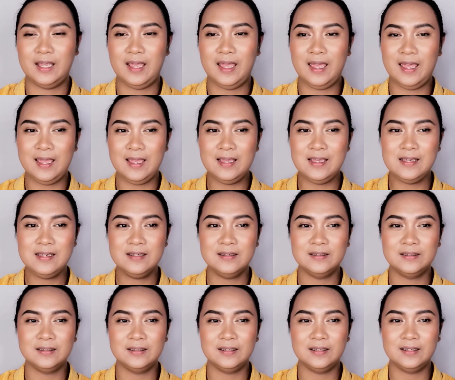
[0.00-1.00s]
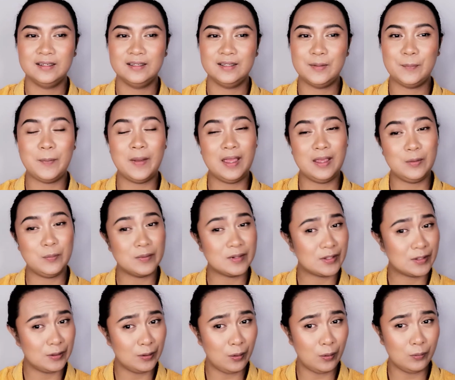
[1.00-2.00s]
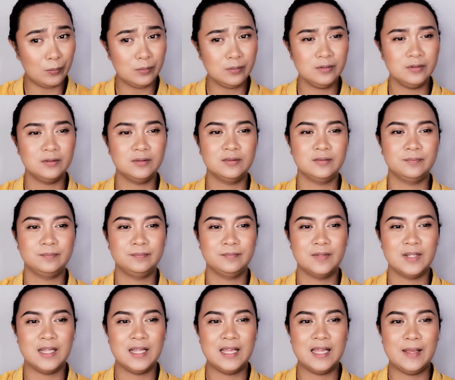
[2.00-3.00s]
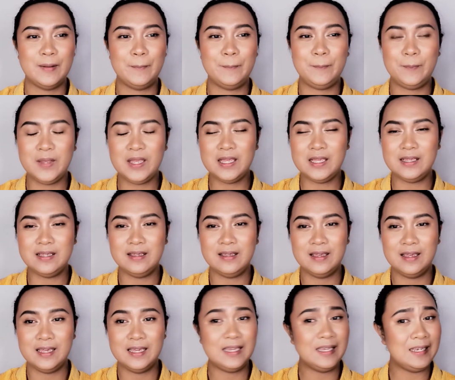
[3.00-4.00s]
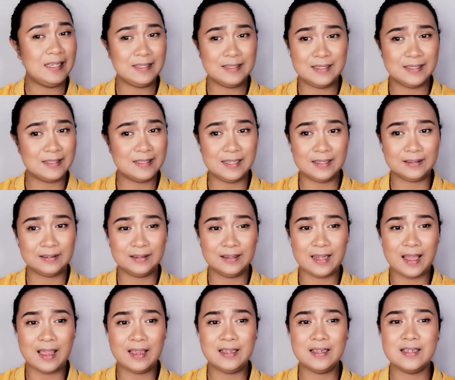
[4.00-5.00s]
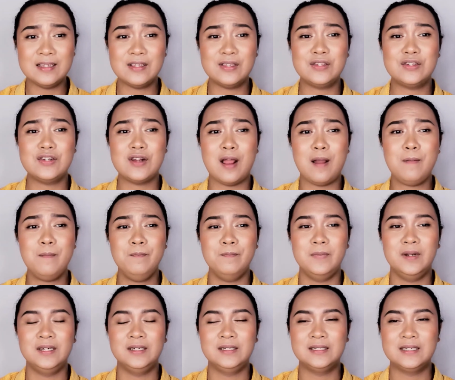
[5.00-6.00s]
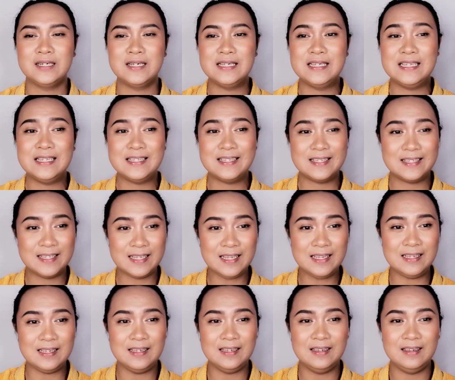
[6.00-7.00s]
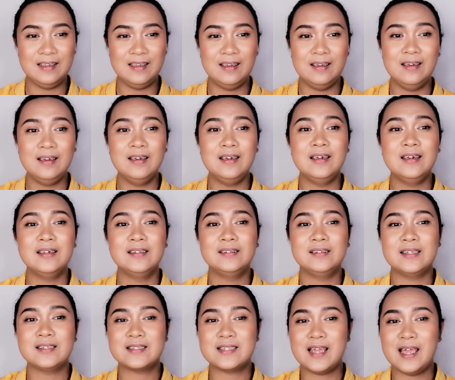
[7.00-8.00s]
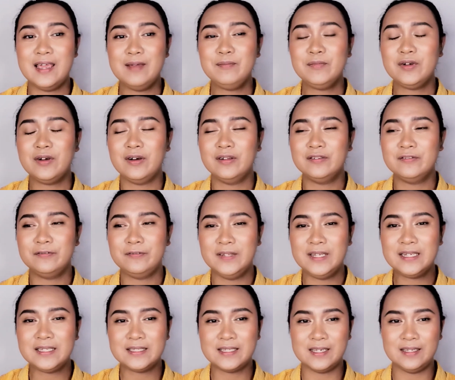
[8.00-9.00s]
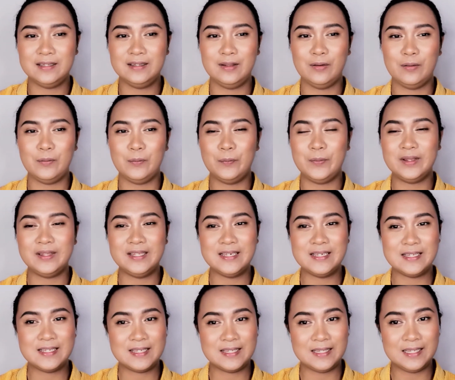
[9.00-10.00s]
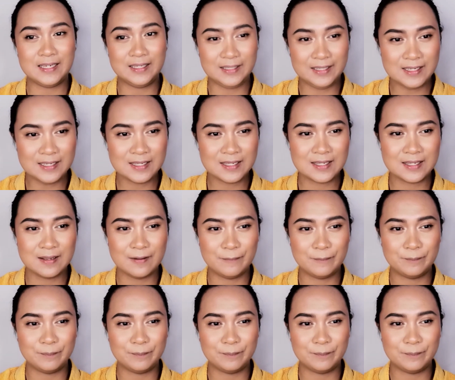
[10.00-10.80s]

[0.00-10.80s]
A. The pay was low. B. He did not like his job. C. The time conflicted with his studies.